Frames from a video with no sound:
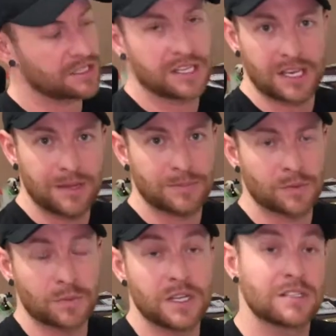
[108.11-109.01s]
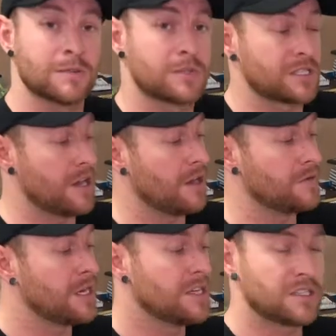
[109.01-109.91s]
to keep the rings
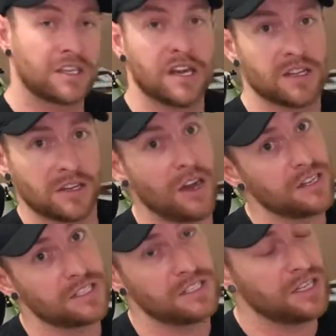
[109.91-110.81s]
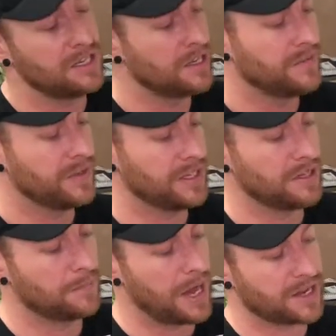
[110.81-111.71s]
themselves together nice and neat in
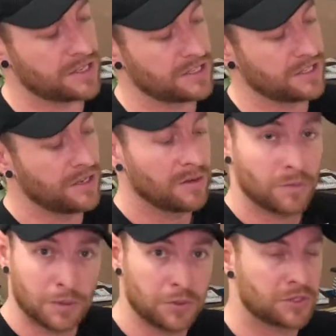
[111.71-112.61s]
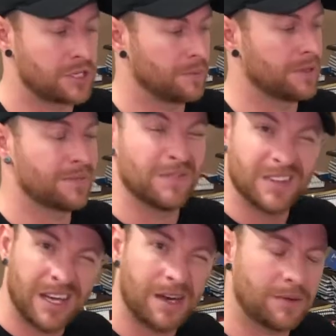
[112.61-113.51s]
the packaging when we were shipping them.
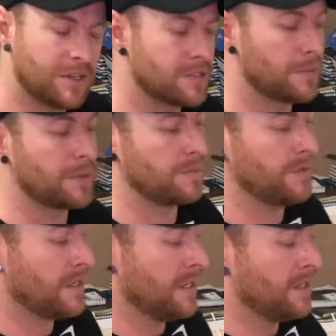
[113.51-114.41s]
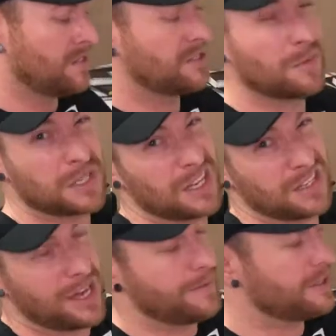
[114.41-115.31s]
And it gives a bit of, stops it getting
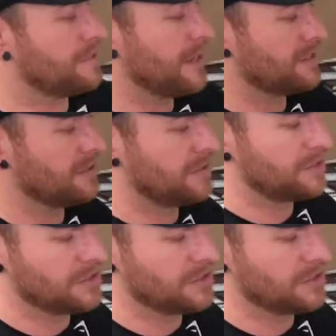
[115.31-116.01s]
damaged basically during